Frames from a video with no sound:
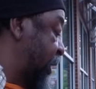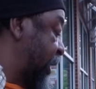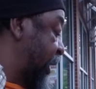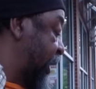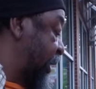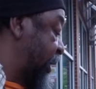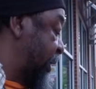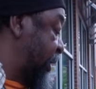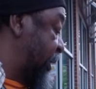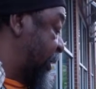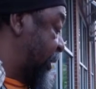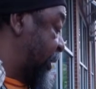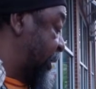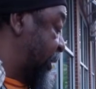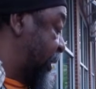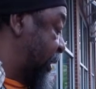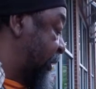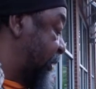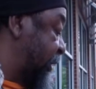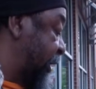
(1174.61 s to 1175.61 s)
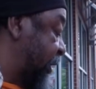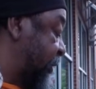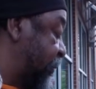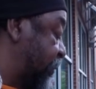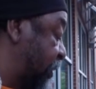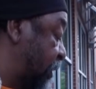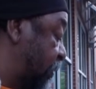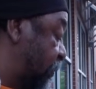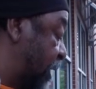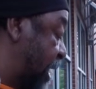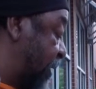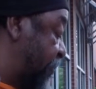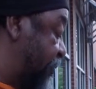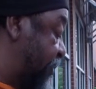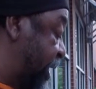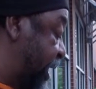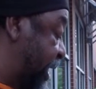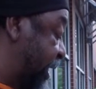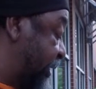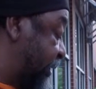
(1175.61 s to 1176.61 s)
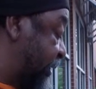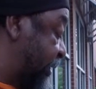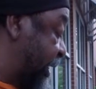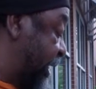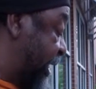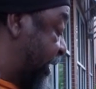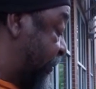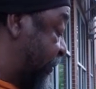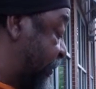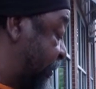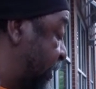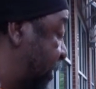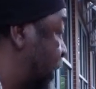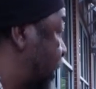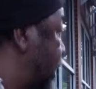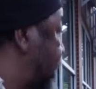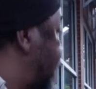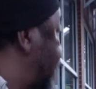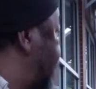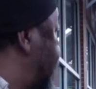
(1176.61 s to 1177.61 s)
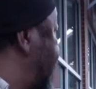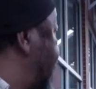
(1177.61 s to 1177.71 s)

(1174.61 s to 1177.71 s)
okay, it says, but while men slept, the